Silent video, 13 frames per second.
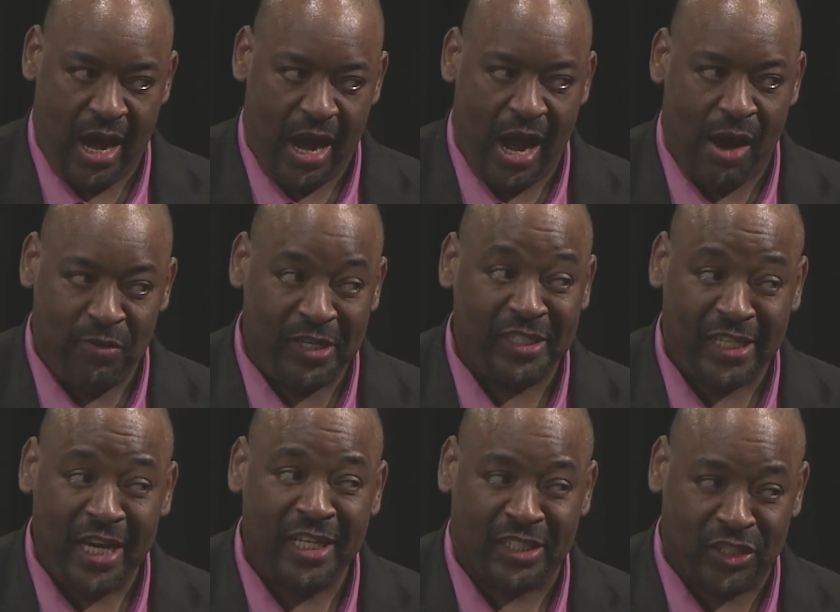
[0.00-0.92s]
I want to
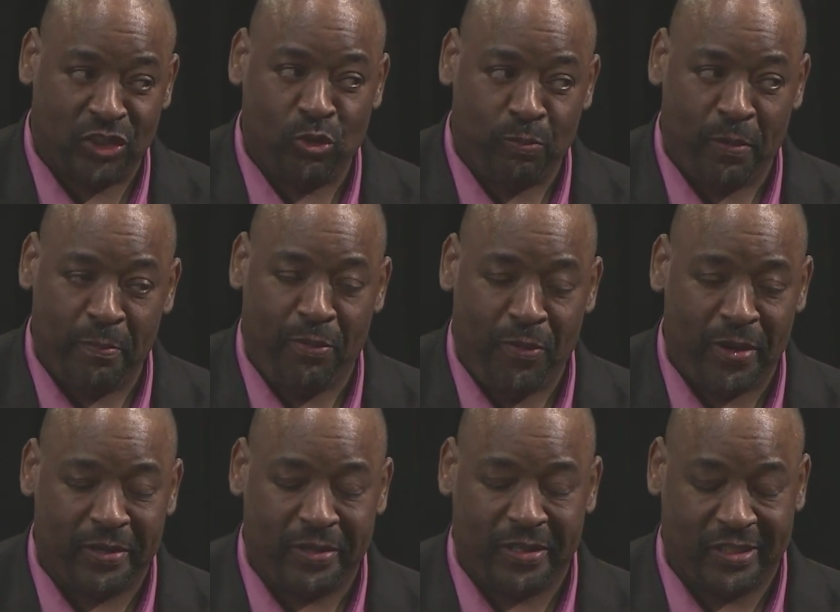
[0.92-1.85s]
say this because it's super
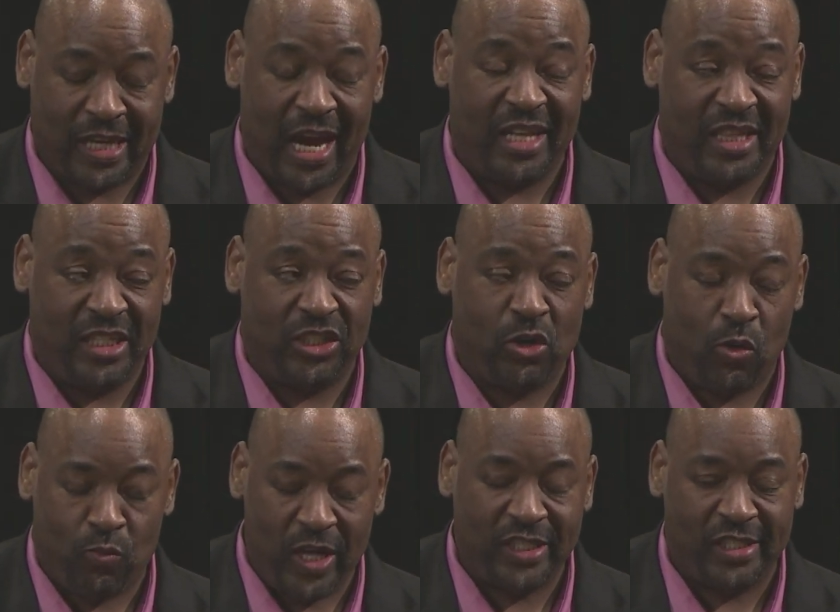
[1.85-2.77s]
important, because this is going
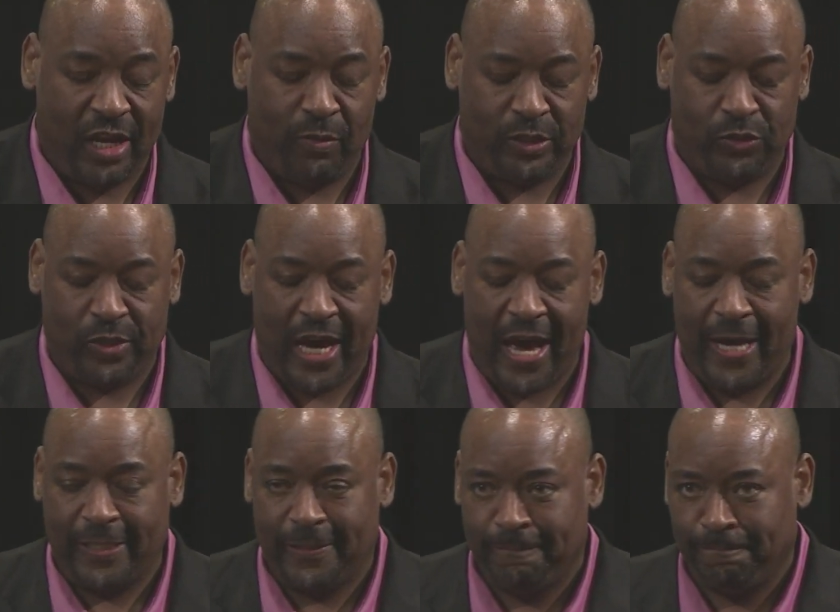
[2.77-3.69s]
to resonate with you
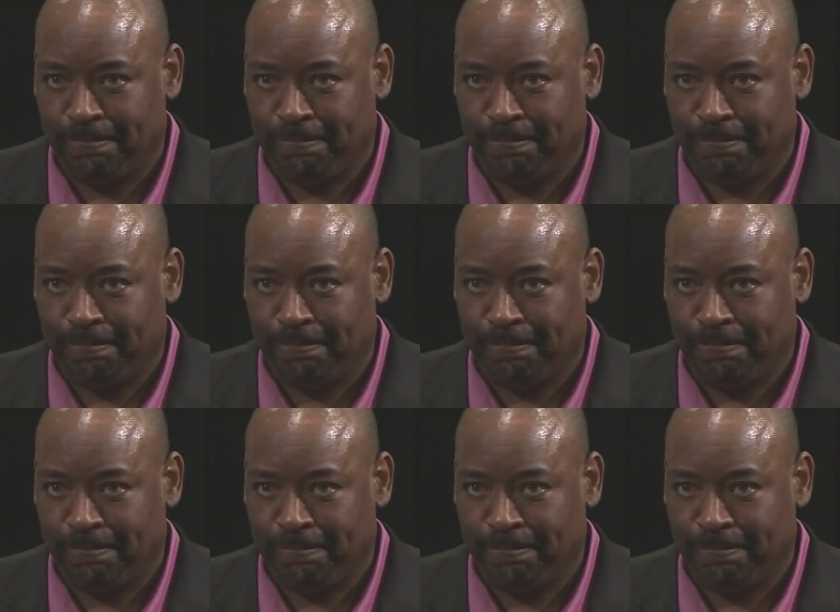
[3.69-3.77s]
guys.